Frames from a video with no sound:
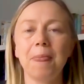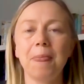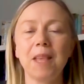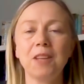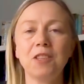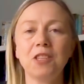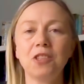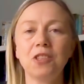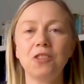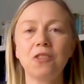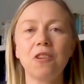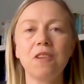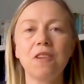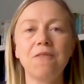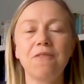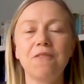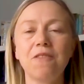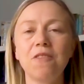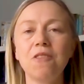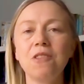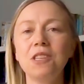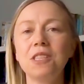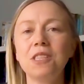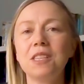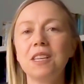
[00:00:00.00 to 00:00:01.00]
join
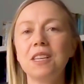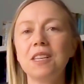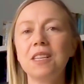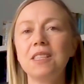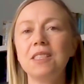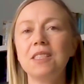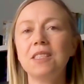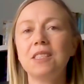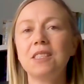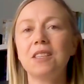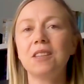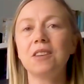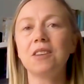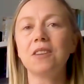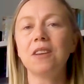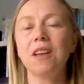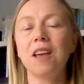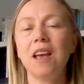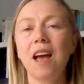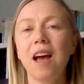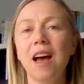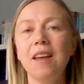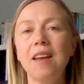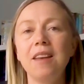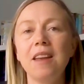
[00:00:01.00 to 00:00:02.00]
forces
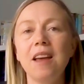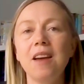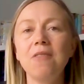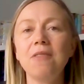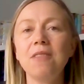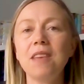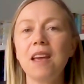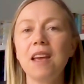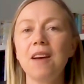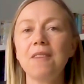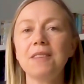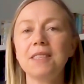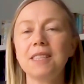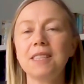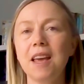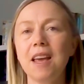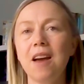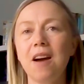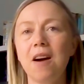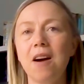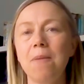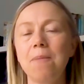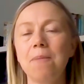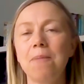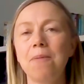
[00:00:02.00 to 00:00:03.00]
and now they have set
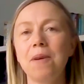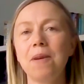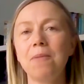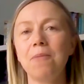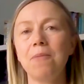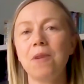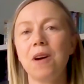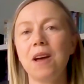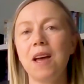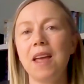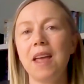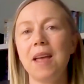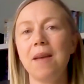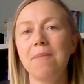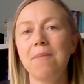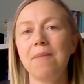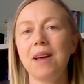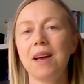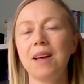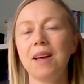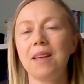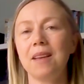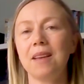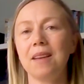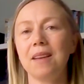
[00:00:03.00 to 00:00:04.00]
up
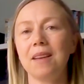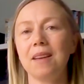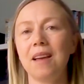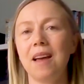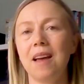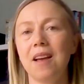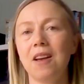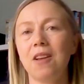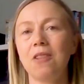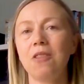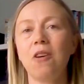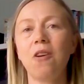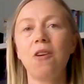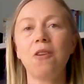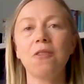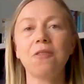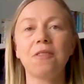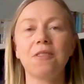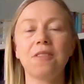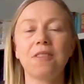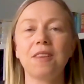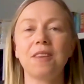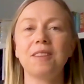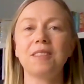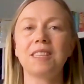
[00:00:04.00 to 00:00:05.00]
a cloth
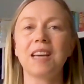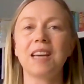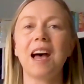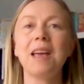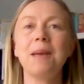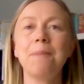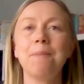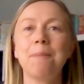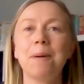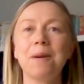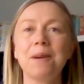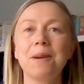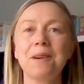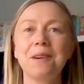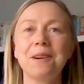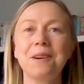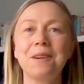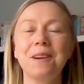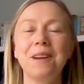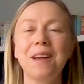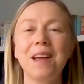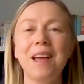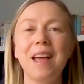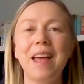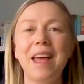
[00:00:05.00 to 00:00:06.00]
diaper
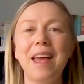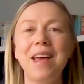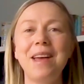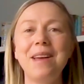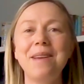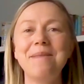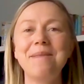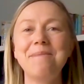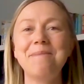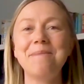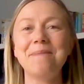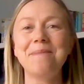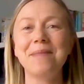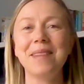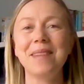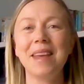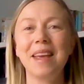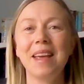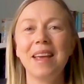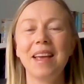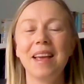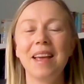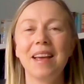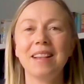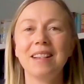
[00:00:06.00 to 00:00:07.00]

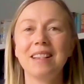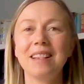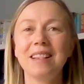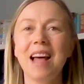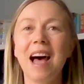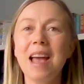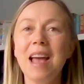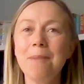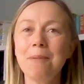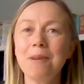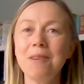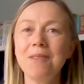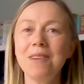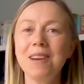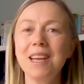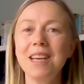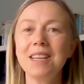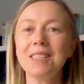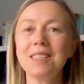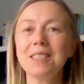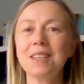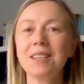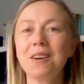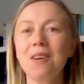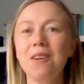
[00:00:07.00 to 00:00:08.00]
library.
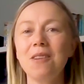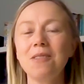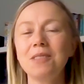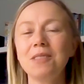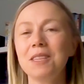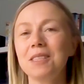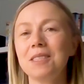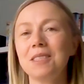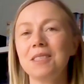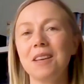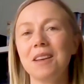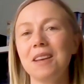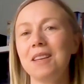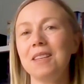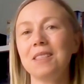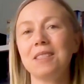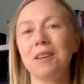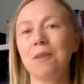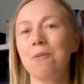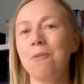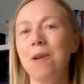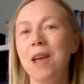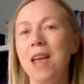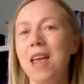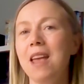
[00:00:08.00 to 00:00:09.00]
It's called. It's
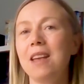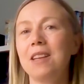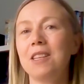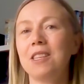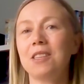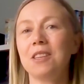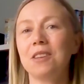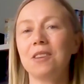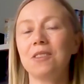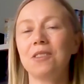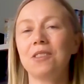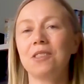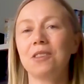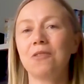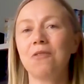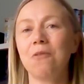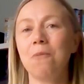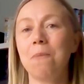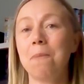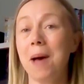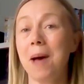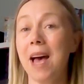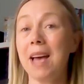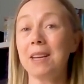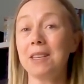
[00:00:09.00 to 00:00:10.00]
a way to go
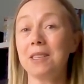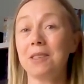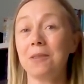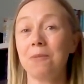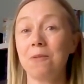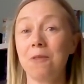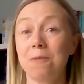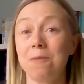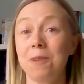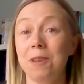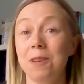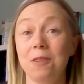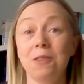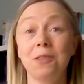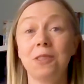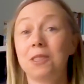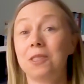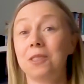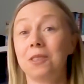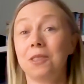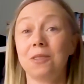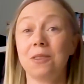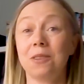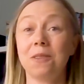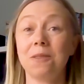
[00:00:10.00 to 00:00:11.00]
back to what we used
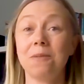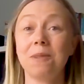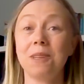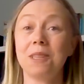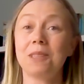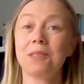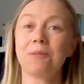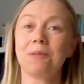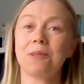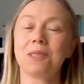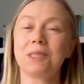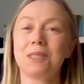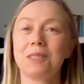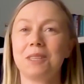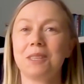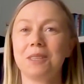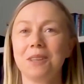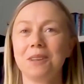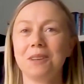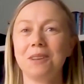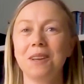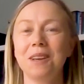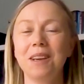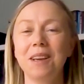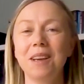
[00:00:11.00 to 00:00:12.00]
to do, which was
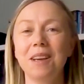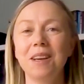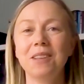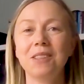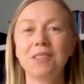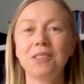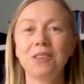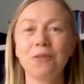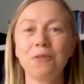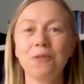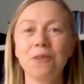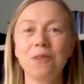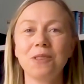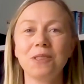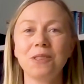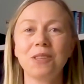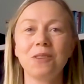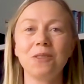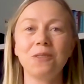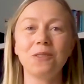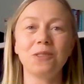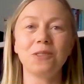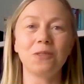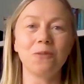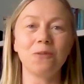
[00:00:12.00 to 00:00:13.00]
to
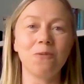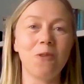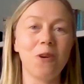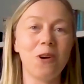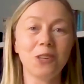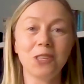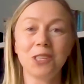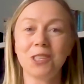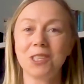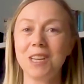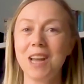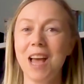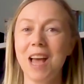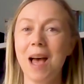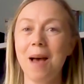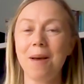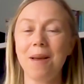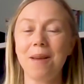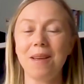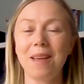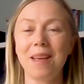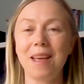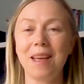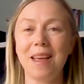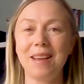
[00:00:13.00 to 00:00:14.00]
wash
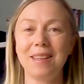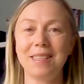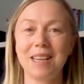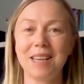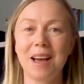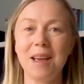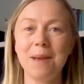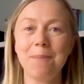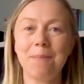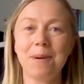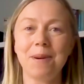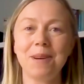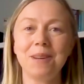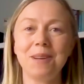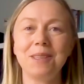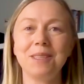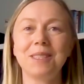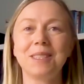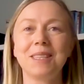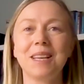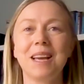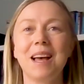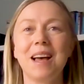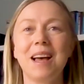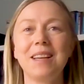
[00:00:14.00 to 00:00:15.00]
diapers
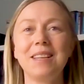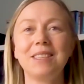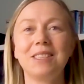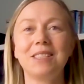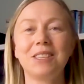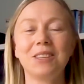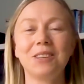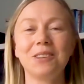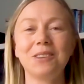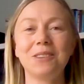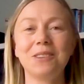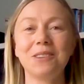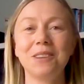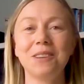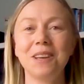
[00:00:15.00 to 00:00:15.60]
and to